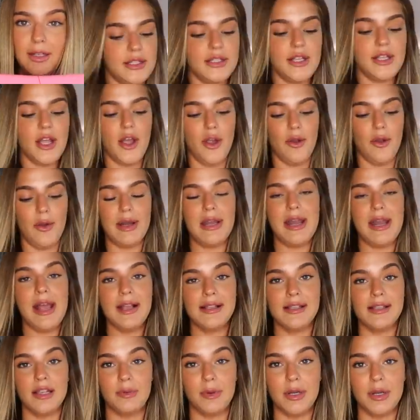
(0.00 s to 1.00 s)
So
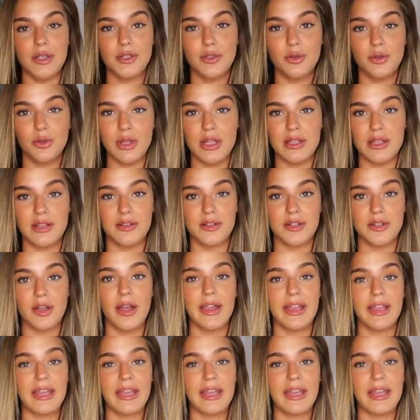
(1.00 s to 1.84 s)
next up, I saw this, I was like,